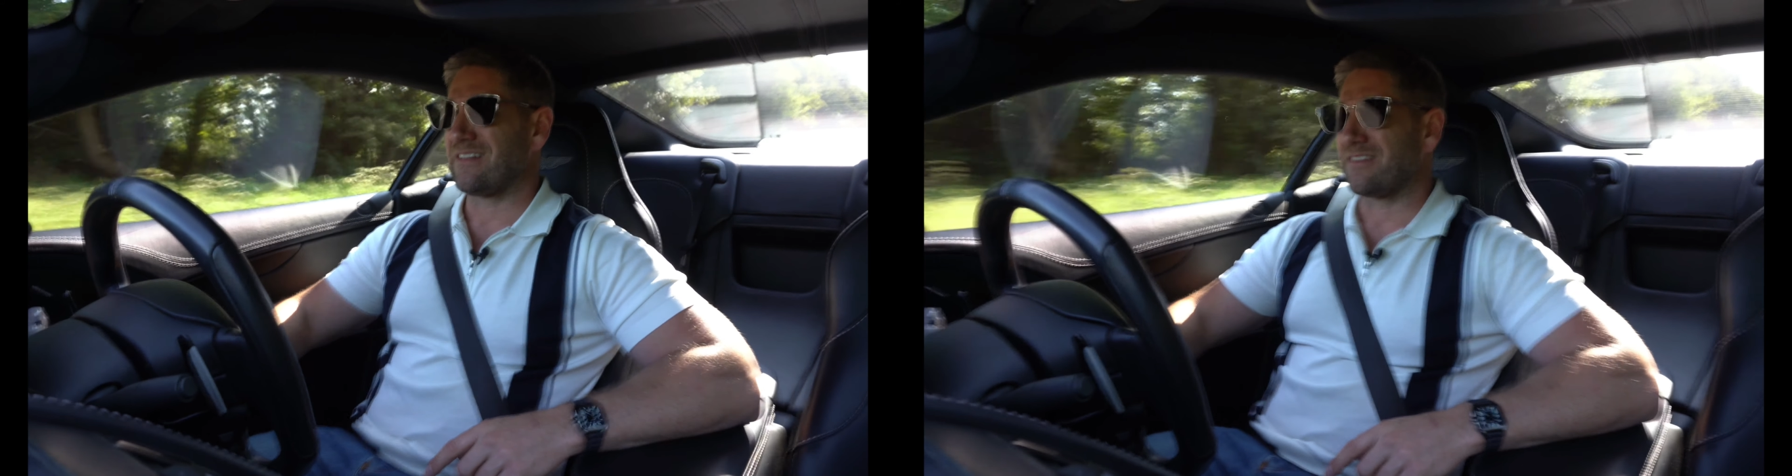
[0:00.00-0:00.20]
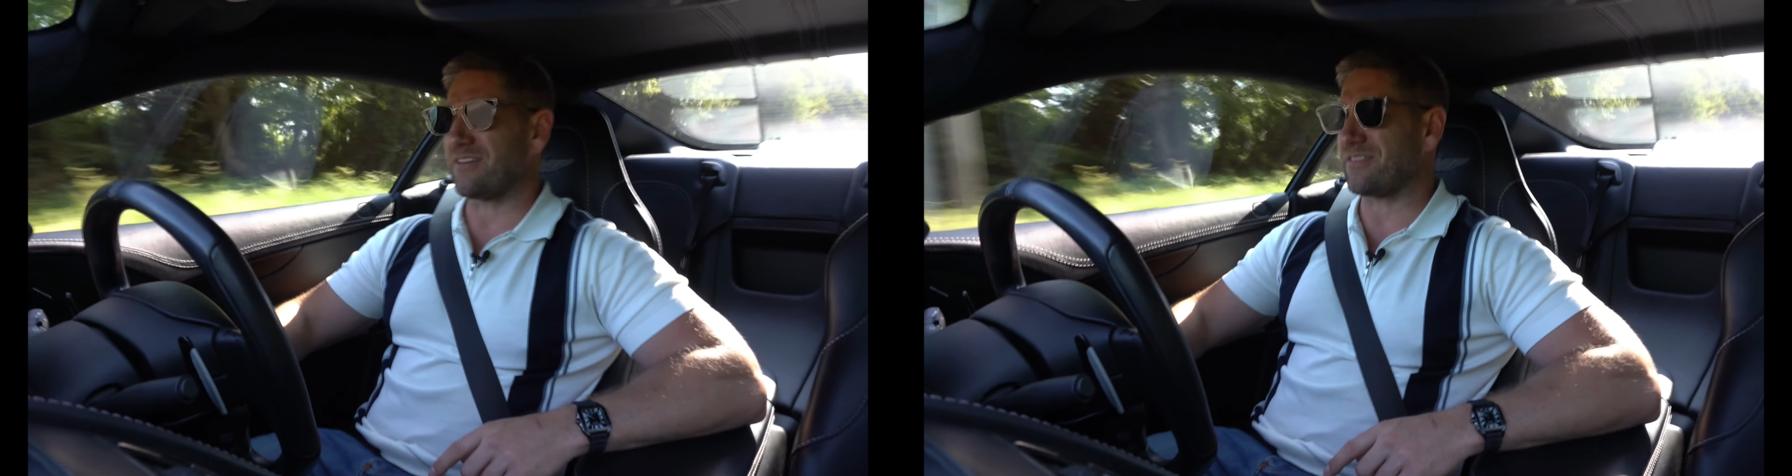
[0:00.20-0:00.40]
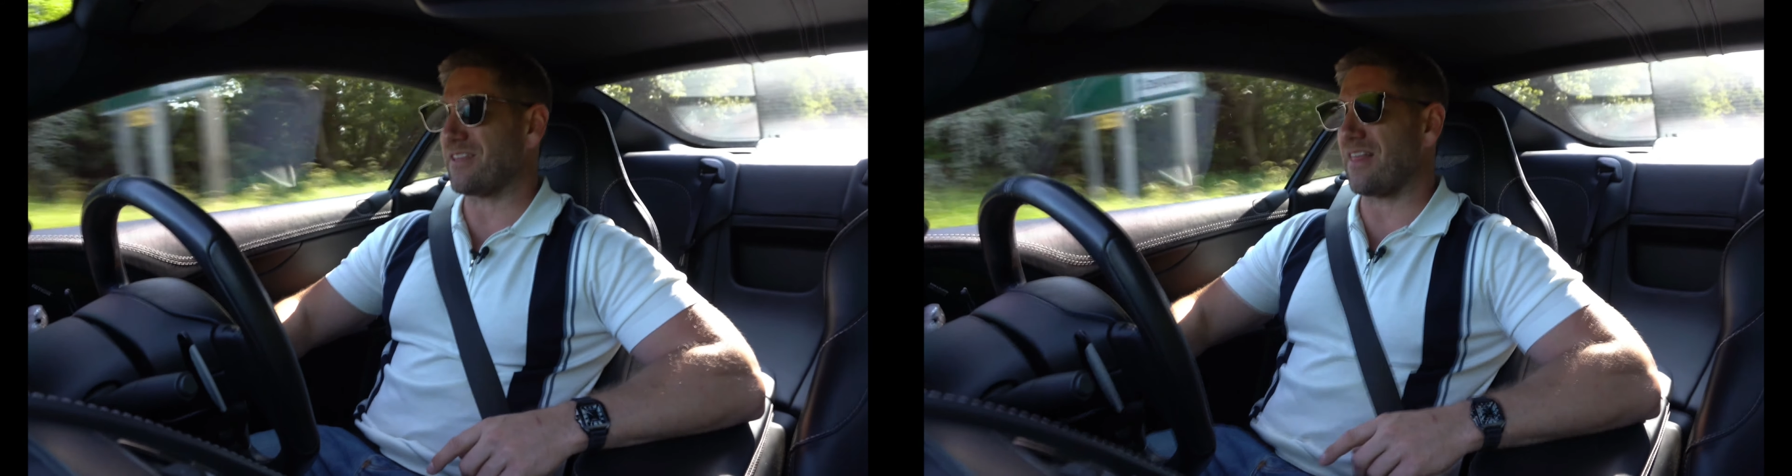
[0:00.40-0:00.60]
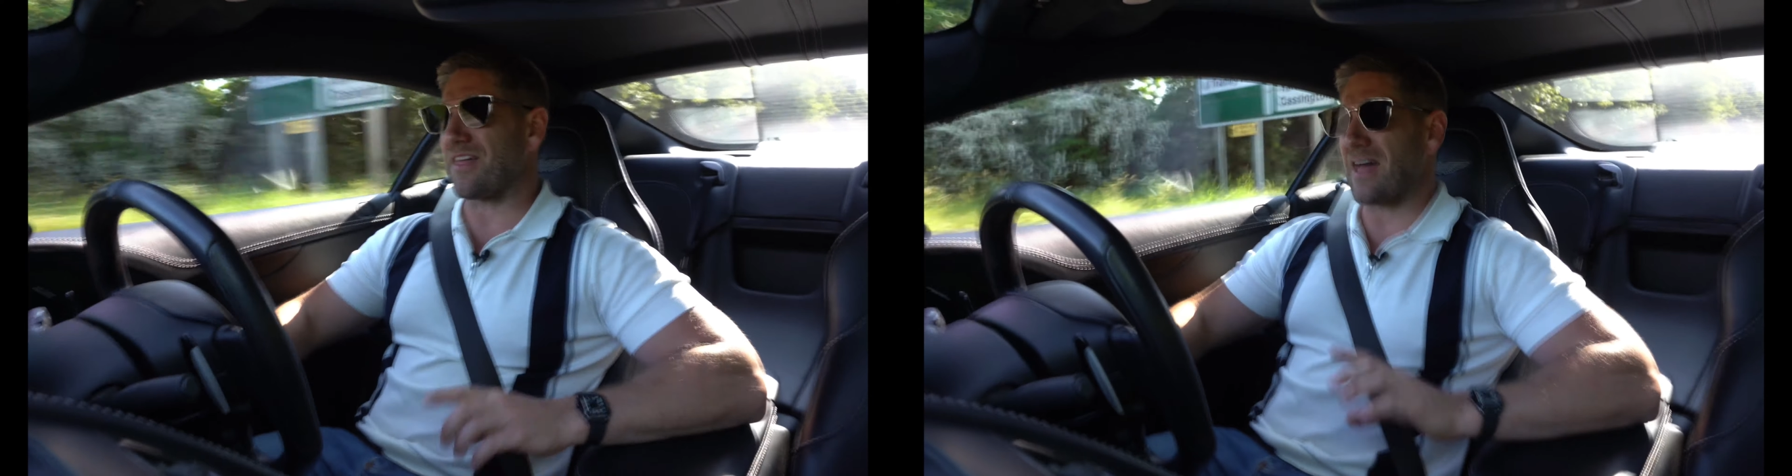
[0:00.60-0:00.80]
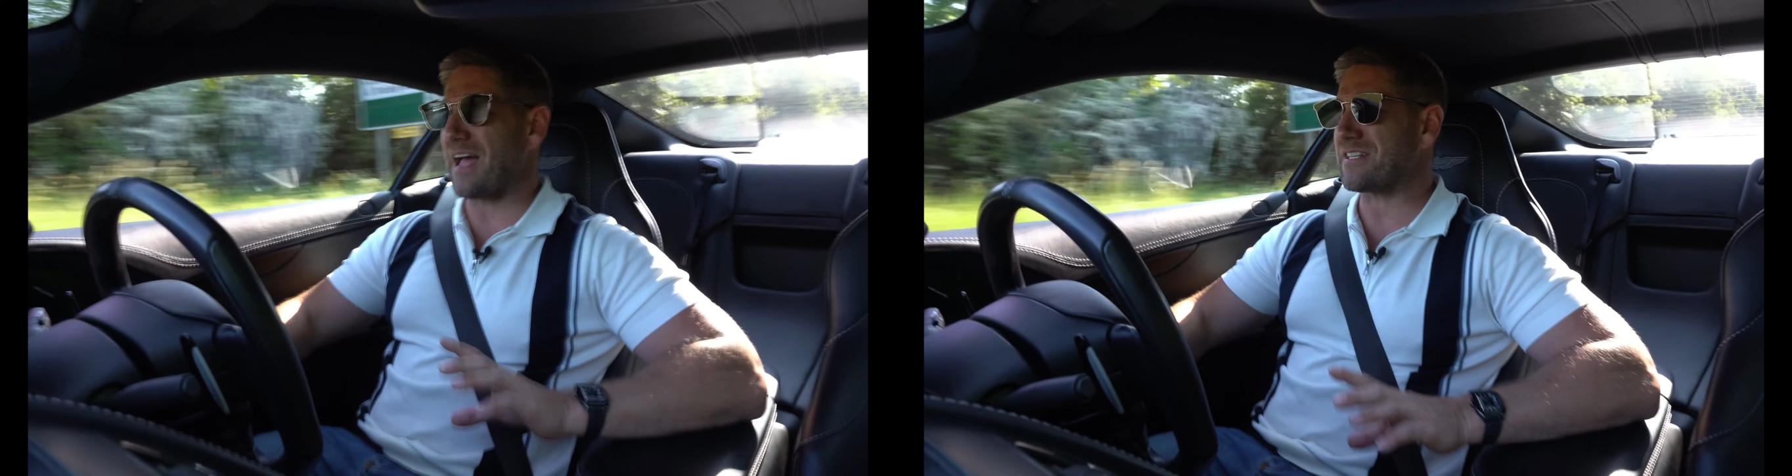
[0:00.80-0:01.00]

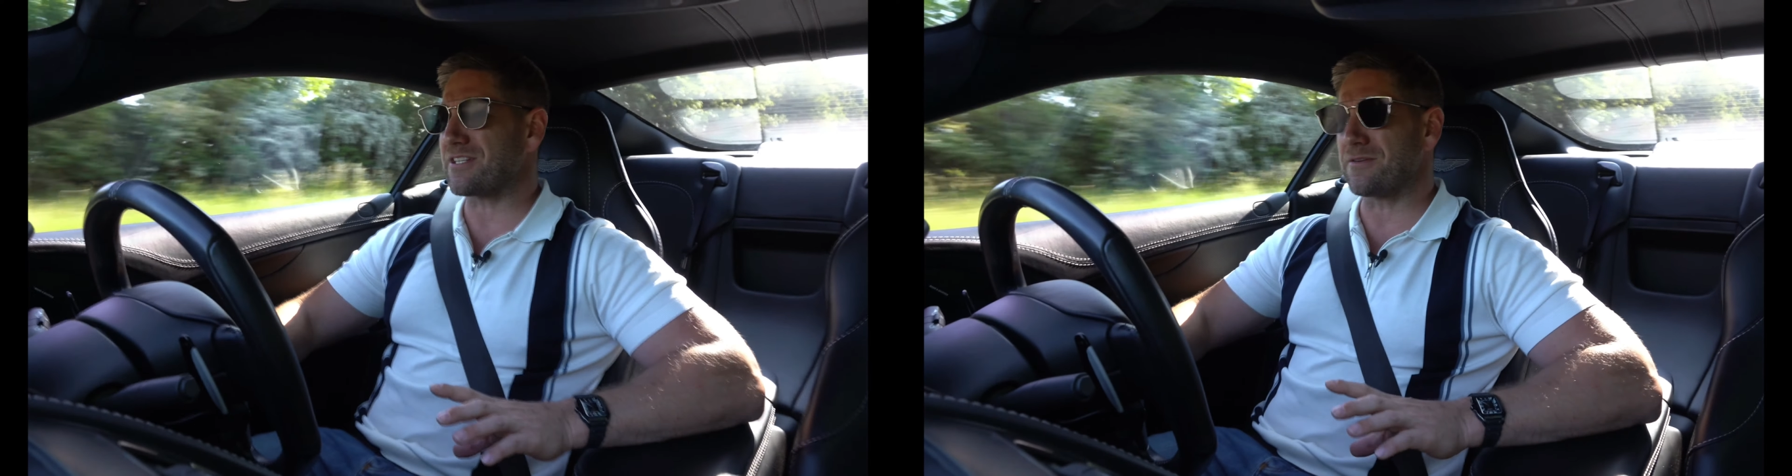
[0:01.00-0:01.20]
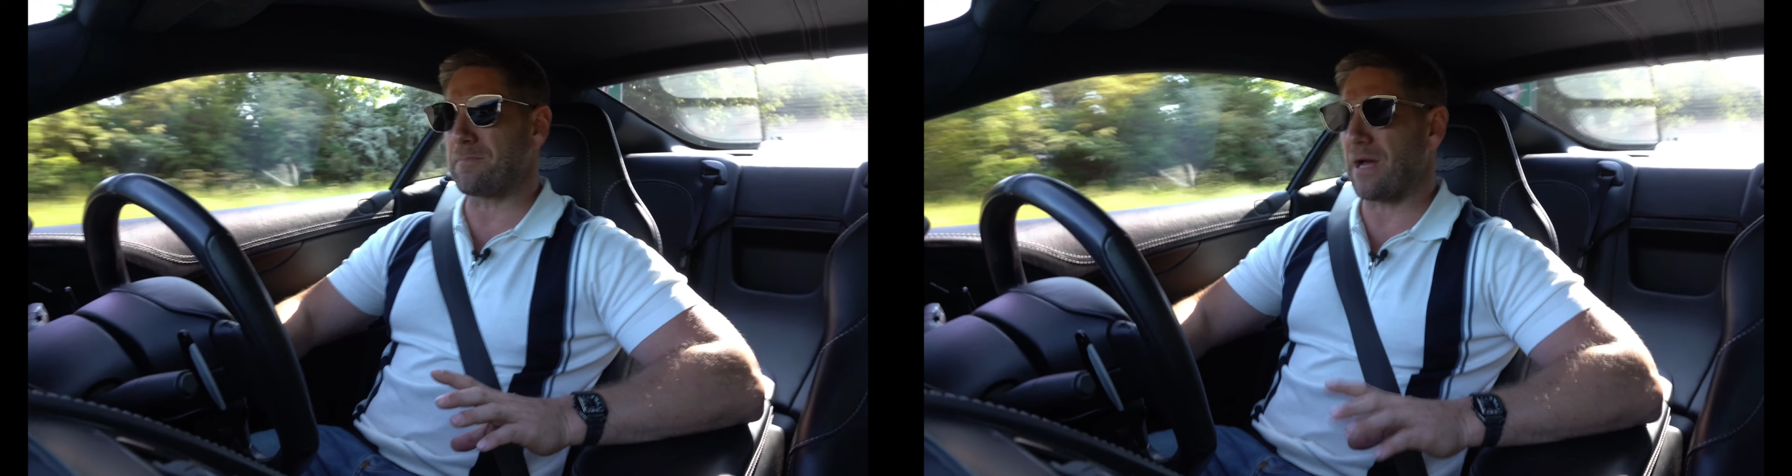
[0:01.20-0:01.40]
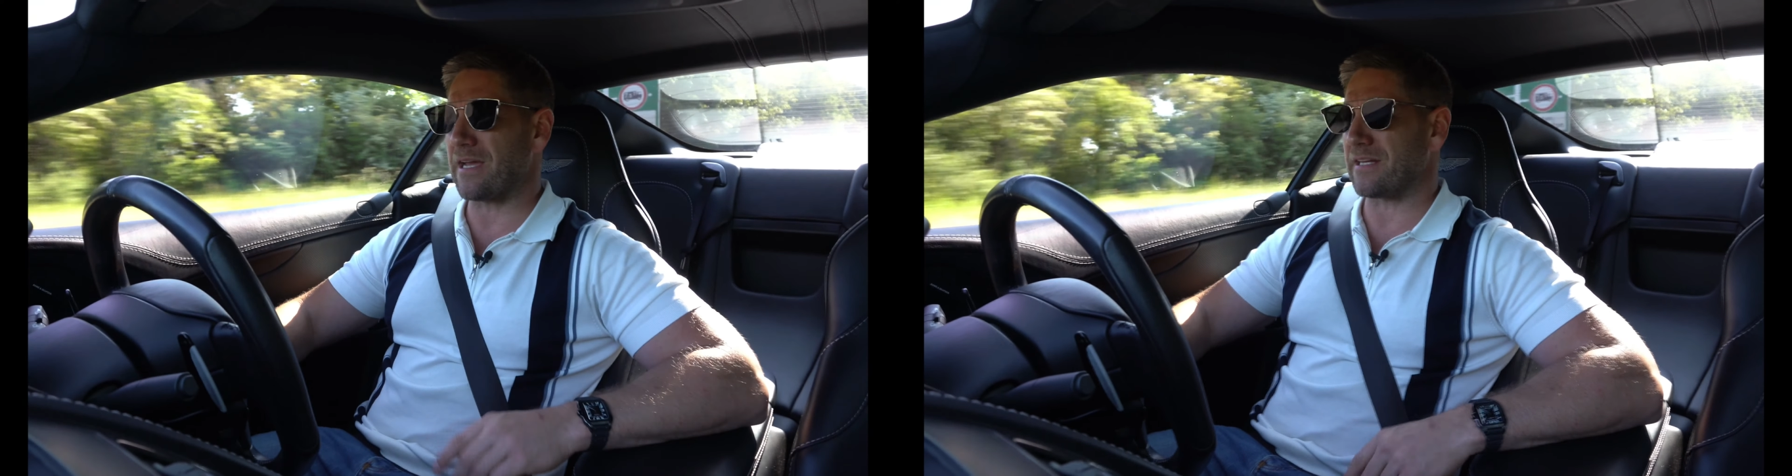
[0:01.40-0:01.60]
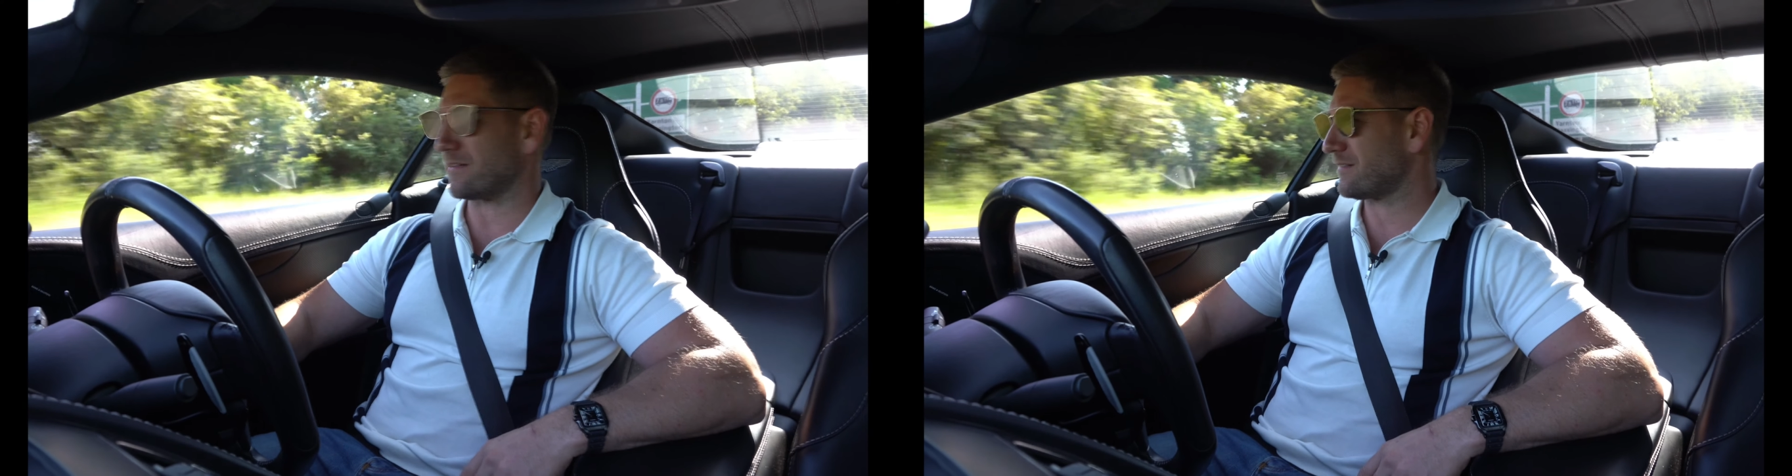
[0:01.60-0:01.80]
The Aston paint,